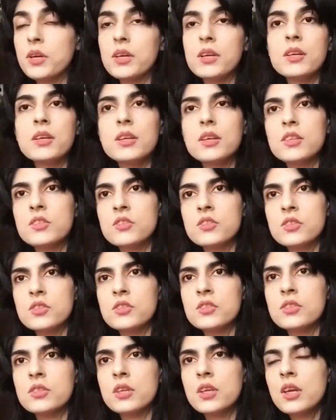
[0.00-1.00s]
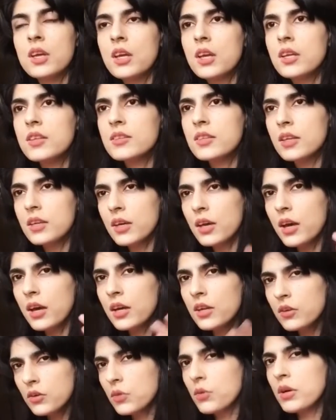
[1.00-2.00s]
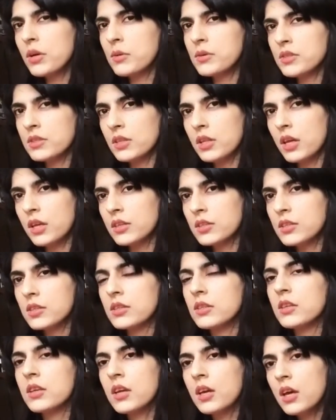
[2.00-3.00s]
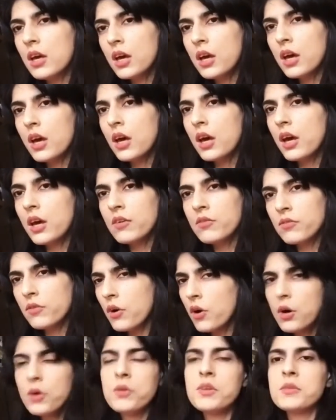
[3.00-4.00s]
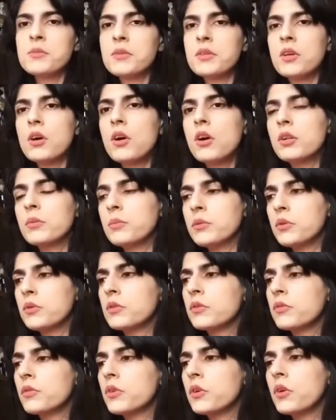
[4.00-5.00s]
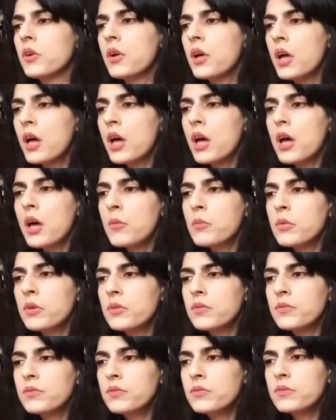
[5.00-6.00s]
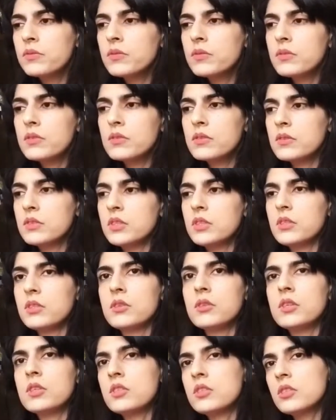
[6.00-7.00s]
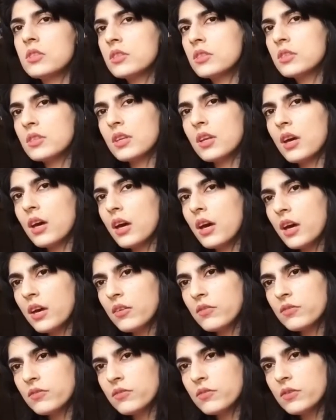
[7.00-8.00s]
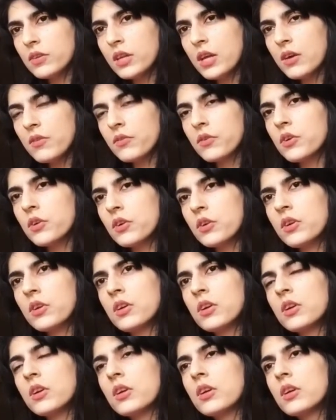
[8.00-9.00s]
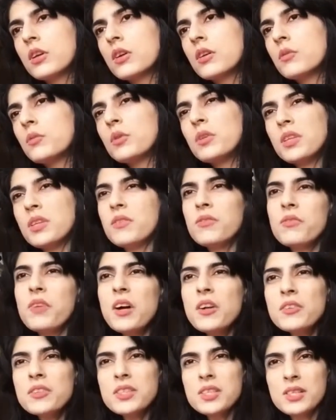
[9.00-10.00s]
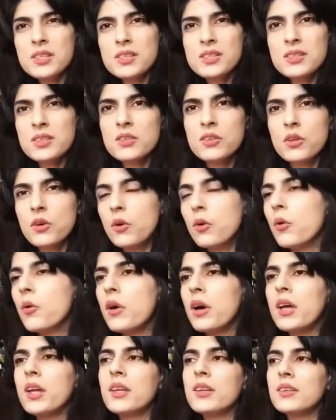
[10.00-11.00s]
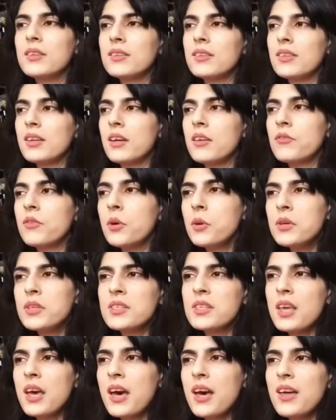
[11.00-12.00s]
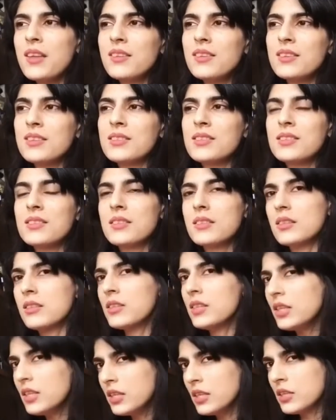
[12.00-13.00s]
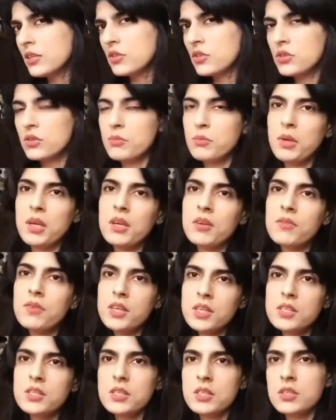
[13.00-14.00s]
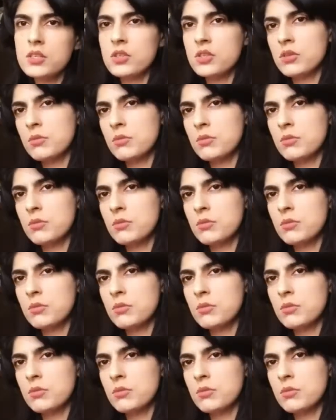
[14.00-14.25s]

it's like, I know I was selected, I've always been called beautiful, but you know, it's just, I've never really felt it though, and I've always had this need to make faces, to be